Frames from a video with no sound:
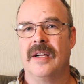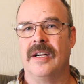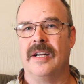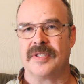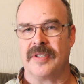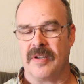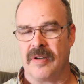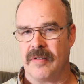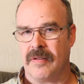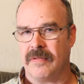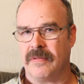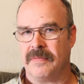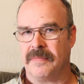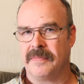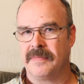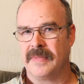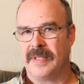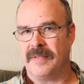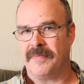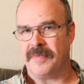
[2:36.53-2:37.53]
So
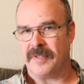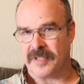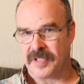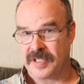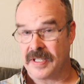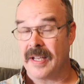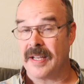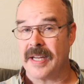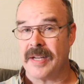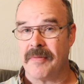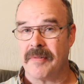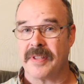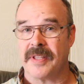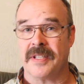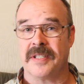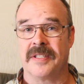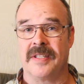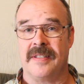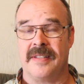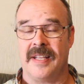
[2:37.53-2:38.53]
if you're studying with
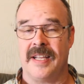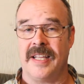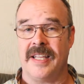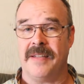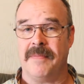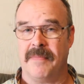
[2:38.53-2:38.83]
us today,